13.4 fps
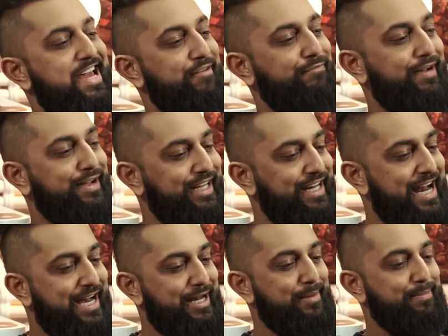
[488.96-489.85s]
if I did
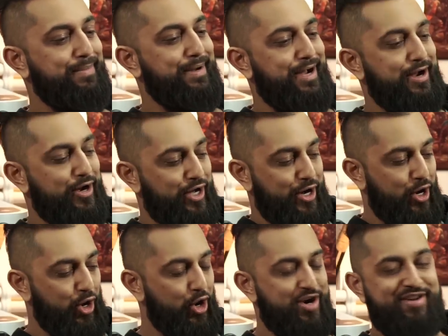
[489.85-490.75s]
end up
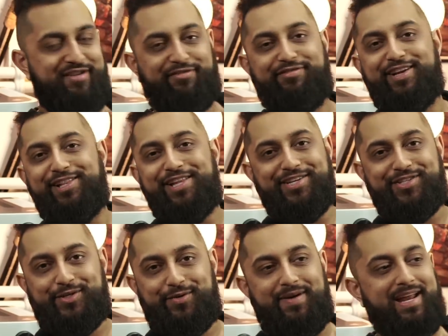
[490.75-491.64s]
hurting your
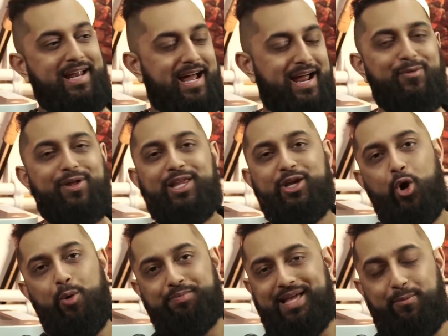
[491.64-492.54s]
feelings, all right, I really
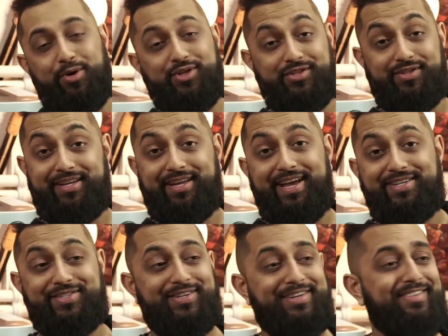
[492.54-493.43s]
hope that wasn't the
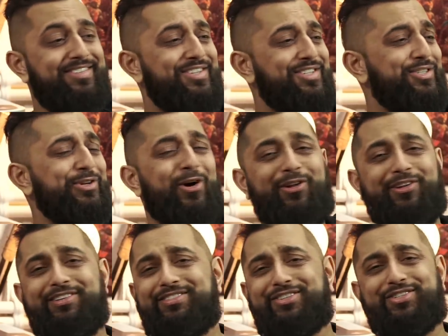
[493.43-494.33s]
case. This is
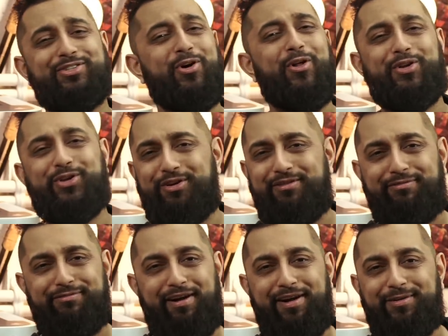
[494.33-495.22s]
all good
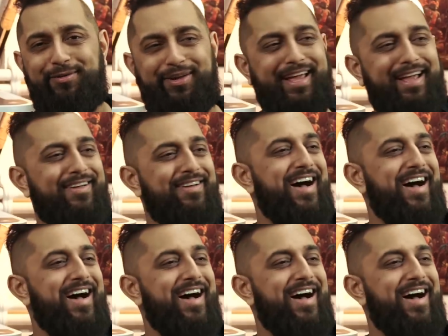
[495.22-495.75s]
fun, okay?